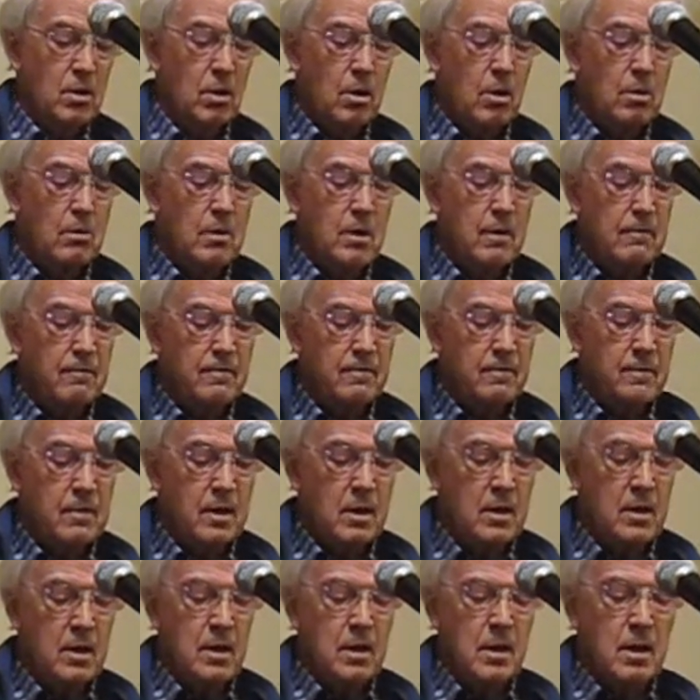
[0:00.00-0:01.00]
Or
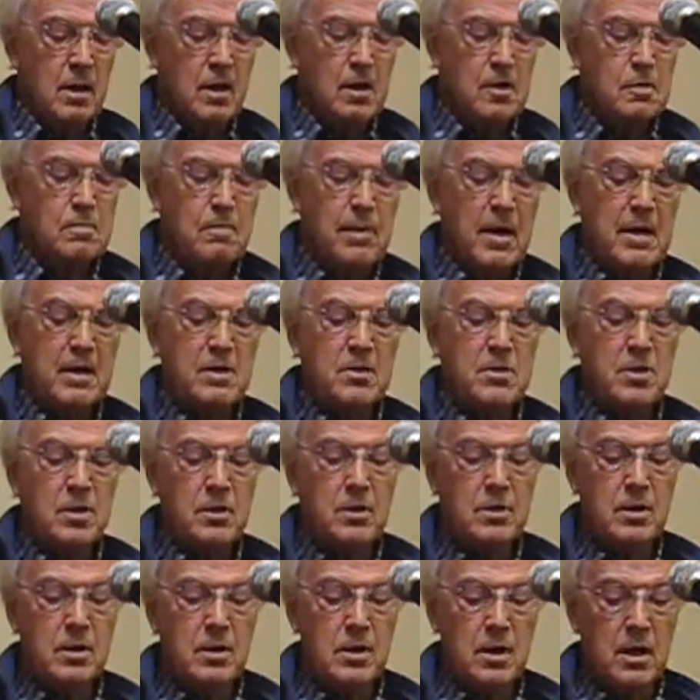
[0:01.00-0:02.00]
if, his back
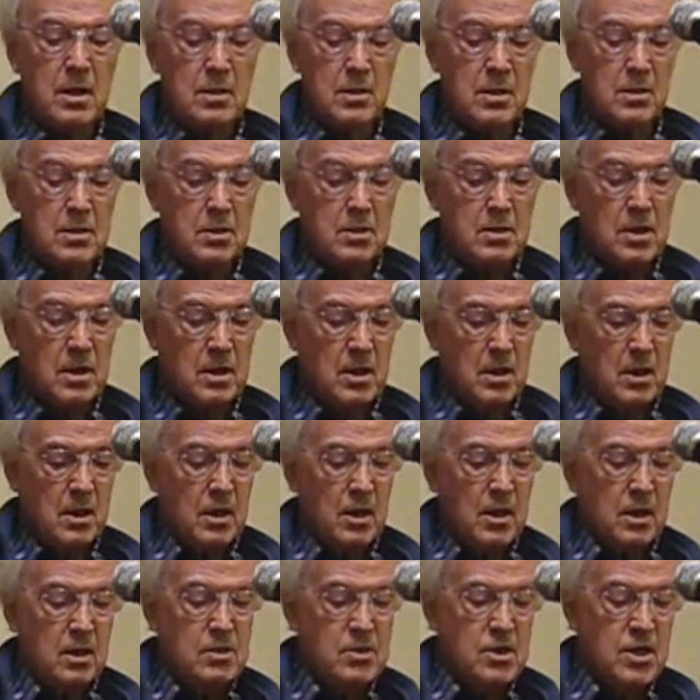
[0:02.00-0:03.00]
turned to the others,
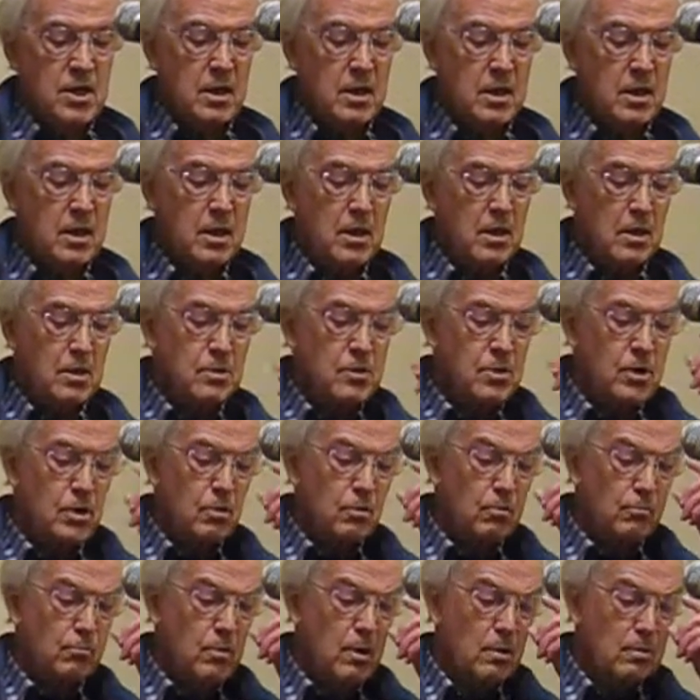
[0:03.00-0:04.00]
a tear had
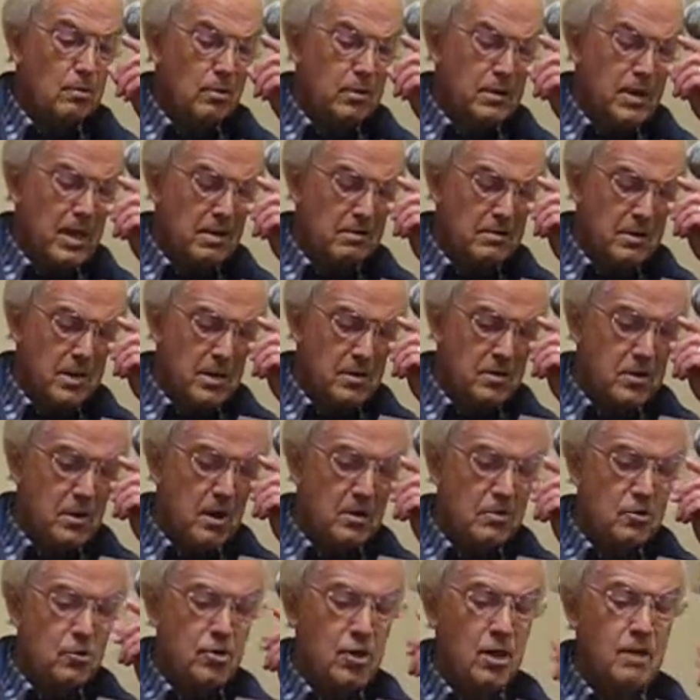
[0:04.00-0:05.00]
rolled down his
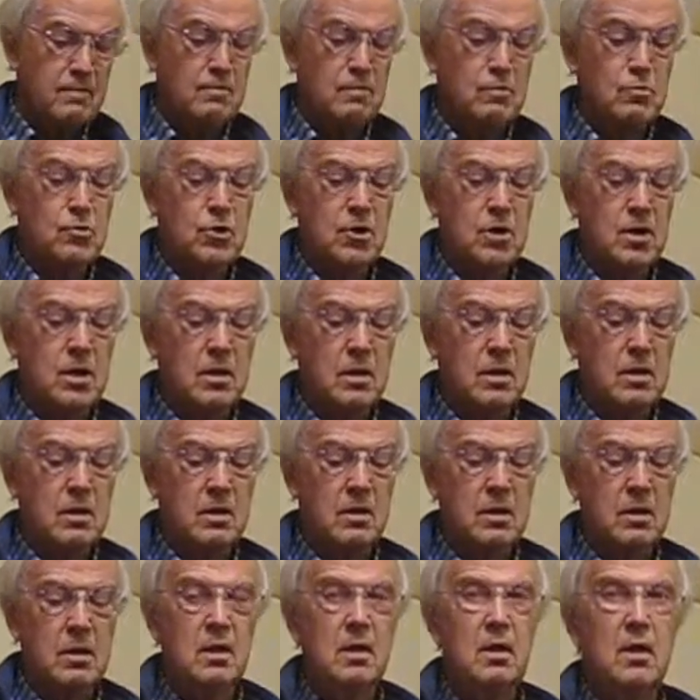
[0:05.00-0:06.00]
unshaven cheek,
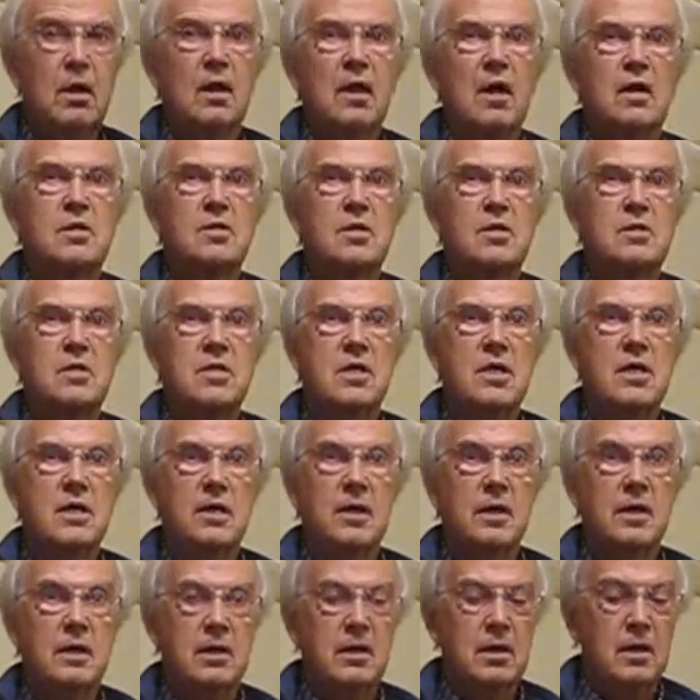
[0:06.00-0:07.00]
as a
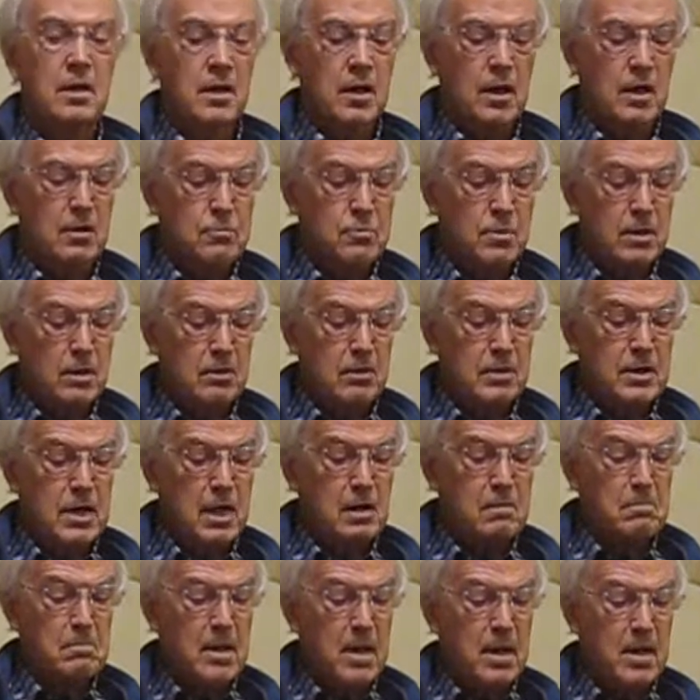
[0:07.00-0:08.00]
tear had rolled
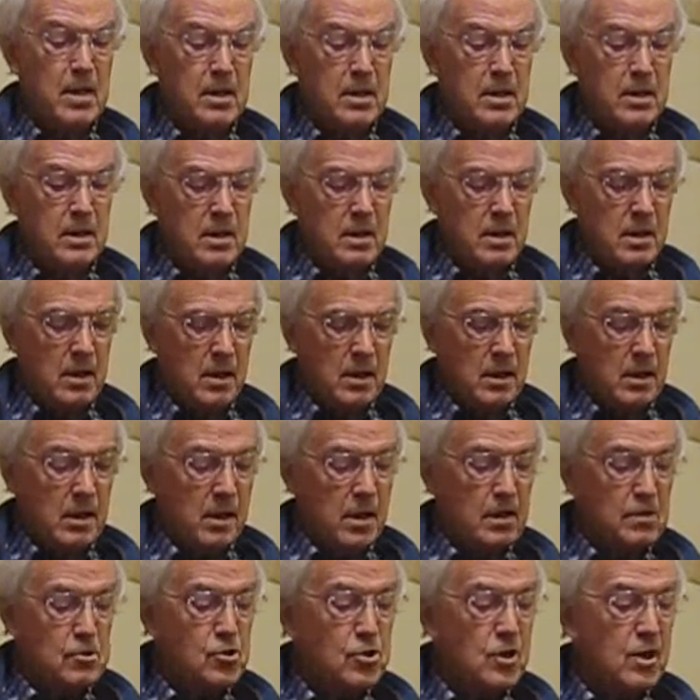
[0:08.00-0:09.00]
down my
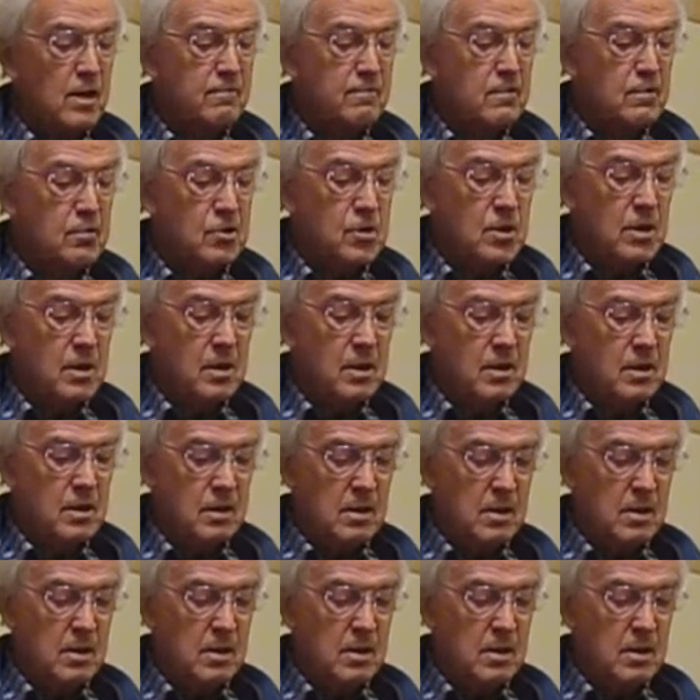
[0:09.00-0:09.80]
unshaven cheek.